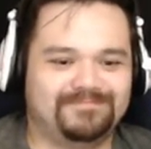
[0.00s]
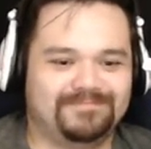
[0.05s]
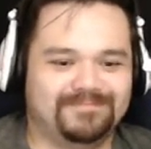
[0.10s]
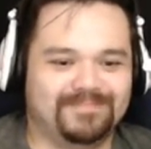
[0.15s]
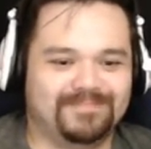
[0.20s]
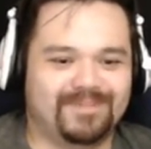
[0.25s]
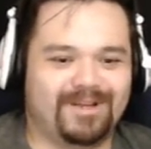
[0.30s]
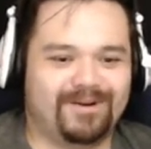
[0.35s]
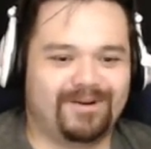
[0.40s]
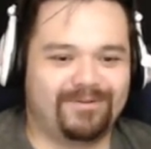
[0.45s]

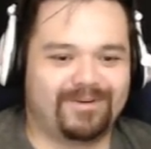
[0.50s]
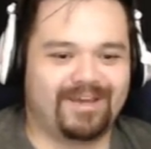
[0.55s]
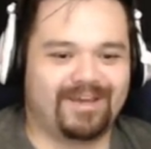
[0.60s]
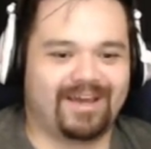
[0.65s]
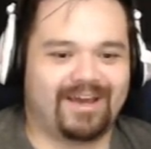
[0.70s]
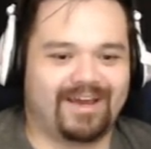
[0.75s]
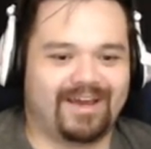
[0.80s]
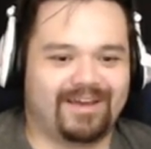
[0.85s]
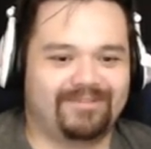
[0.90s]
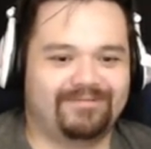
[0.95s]

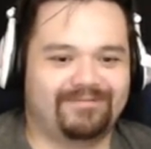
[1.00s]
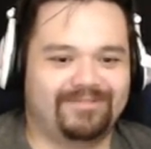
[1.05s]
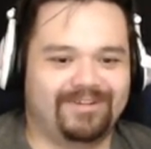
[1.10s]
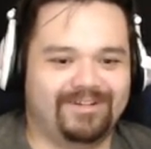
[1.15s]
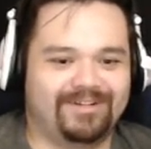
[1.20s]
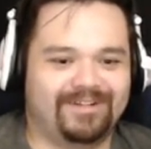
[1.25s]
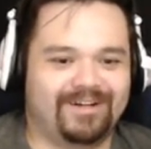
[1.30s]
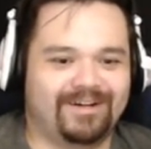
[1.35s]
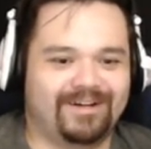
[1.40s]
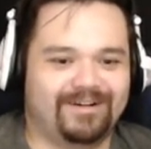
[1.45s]
Okay, you
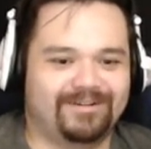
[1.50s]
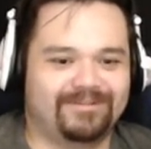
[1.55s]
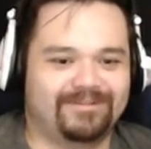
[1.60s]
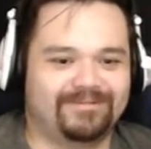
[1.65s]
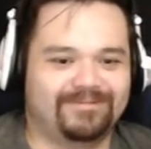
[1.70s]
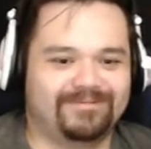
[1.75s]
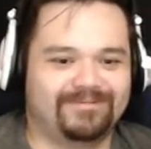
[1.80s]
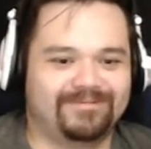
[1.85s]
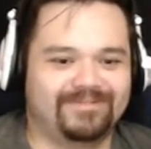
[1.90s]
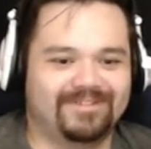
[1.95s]
know,
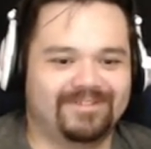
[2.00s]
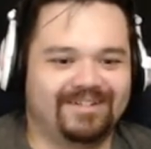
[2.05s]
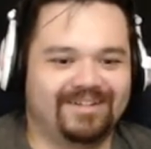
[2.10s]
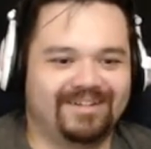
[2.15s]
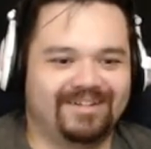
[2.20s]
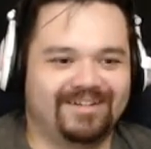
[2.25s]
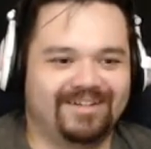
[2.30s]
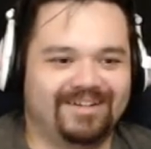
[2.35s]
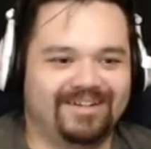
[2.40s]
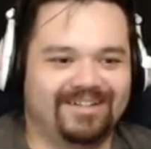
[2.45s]

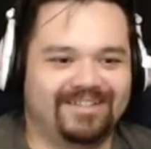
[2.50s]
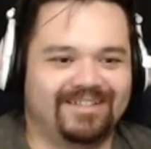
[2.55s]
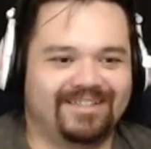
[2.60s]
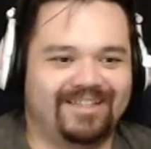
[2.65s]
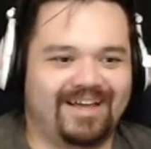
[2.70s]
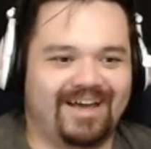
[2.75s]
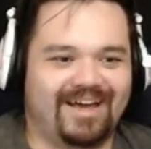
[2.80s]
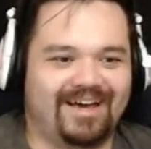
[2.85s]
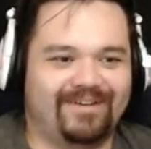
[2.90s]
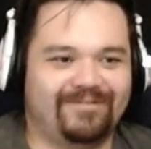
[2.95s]

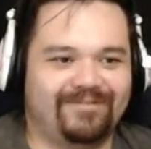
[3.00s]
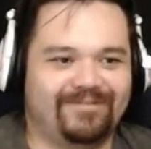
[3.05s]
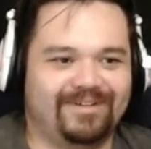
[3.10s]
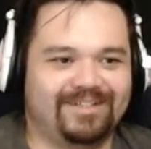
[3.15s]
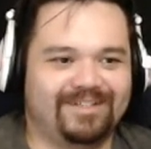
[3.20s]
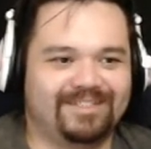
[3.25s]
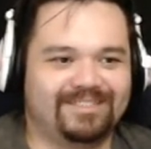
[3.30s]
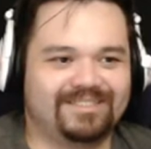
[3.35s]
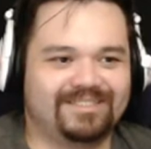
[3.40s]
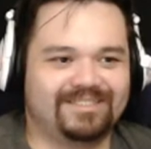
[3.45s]
that
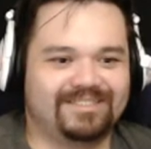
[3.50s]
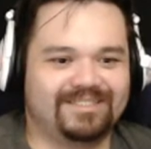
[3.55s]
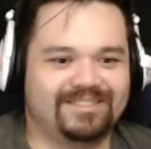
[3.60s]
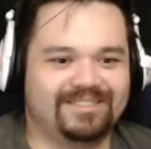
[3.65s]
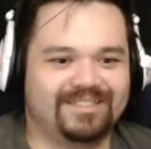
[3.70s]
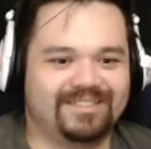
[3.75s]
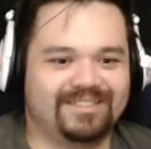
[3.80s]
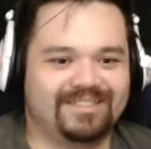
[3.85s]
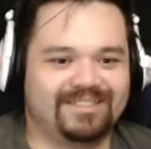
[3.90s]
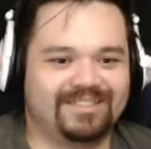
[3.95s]
was
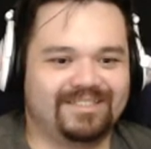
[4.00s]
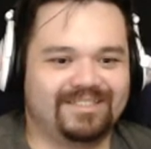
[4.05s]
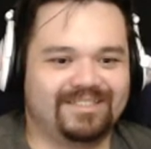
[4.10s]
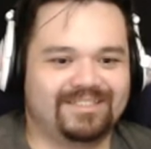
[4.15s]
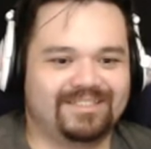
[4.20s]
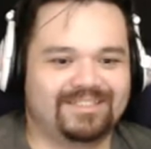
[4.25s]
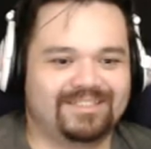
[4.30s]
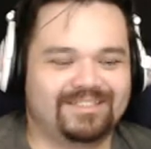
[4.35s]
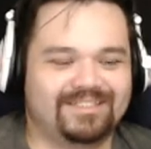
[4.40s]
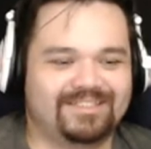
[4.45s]

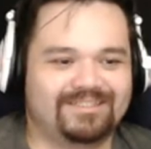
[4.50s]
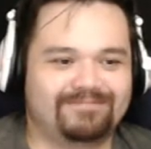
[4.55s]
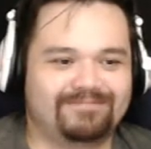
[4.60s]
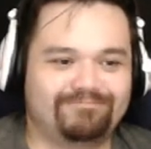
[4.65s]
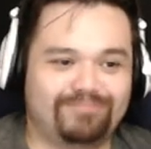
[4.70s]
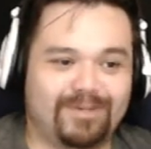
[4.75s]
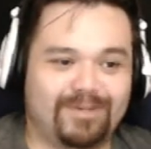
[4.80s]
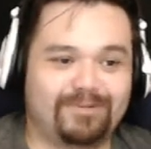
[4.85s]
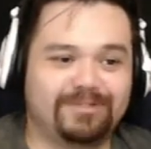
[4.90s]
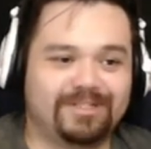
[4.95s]

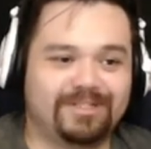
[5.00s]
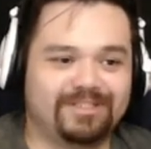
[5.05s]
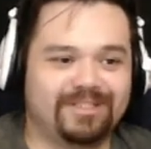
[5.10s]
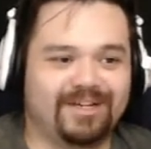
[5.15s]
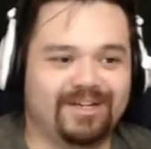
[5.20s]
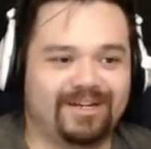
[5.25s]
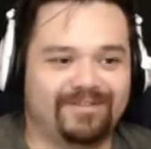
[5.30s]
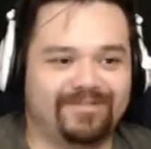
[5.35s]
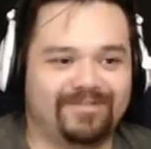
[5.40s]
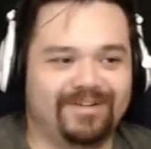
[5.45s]
that was actually
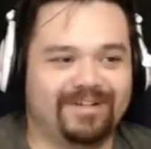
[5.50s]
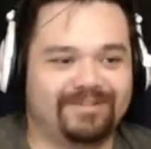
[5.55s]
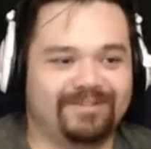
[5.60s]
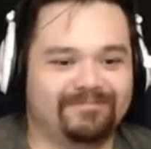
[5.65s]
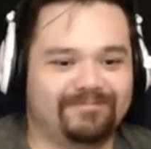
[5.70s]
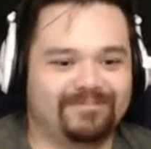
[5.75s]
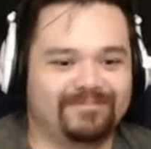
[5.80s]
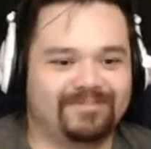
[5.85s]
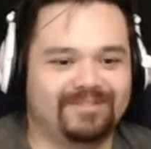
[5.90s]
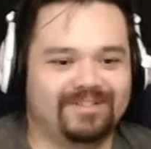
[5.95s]
kind of funny.
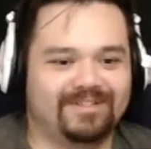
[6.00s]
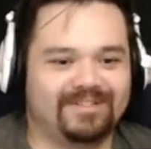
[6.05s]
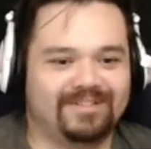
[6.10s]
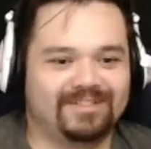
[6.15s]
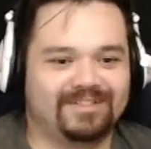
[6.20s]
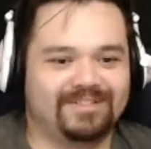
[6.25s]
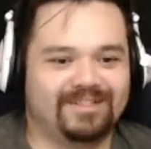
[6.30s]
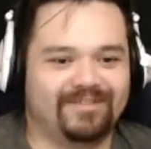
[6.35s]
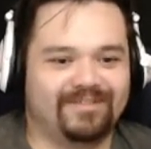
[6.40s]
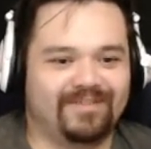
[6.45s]
Let's
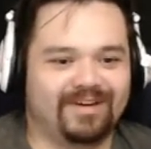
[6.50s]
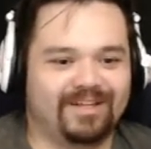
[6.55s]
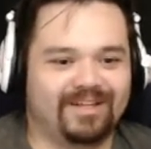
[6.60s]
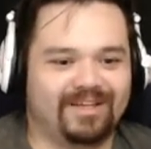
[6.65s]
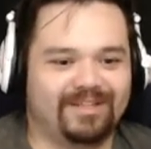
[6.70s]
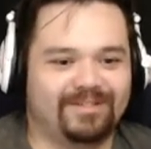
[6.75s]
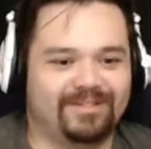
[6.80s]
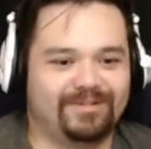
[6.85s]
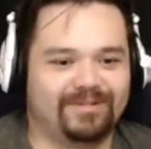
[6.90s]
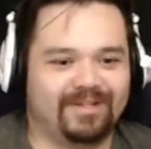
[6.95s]
see if I can
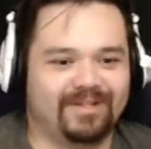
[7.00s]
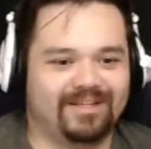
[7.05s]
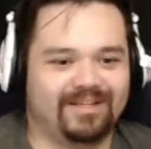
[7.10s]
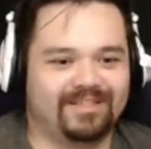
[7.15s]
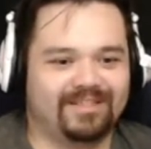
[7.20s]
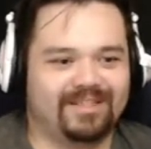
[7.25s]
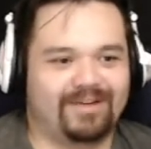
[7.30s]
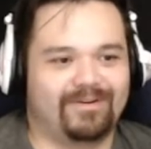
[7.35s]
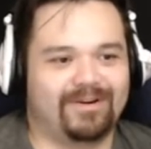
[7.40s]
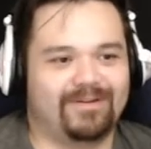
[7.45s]
get to like
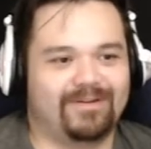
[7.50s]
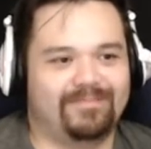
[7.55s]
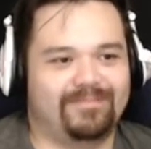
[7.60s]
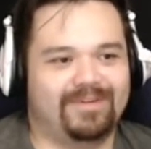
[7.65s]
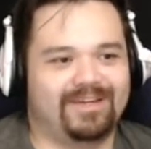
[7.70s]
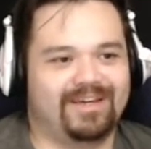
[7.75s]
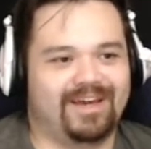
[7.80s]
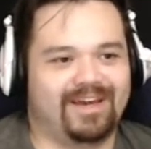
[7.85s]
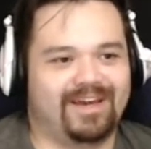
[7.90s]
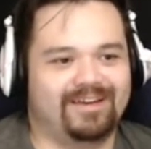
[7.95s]
there we go
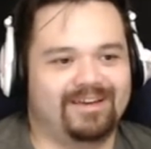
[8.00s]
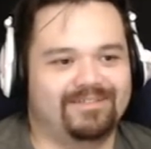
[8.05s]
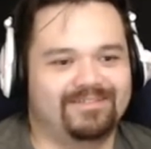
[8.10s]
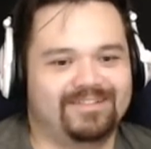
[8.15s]
PK.